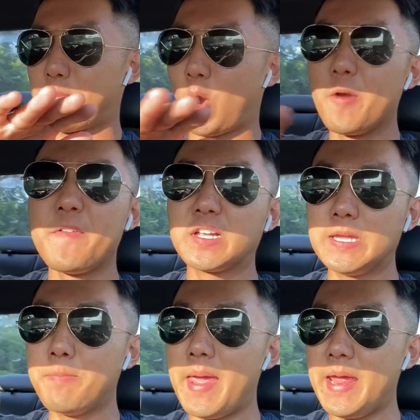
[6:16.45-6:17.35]
perfectly
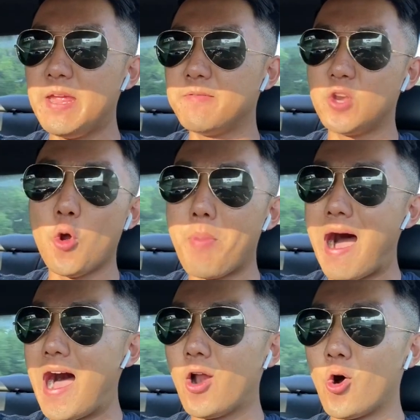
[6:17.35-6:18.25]
paved, no
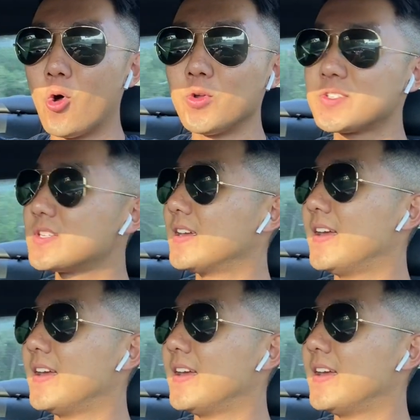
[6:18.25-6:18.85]
potholes.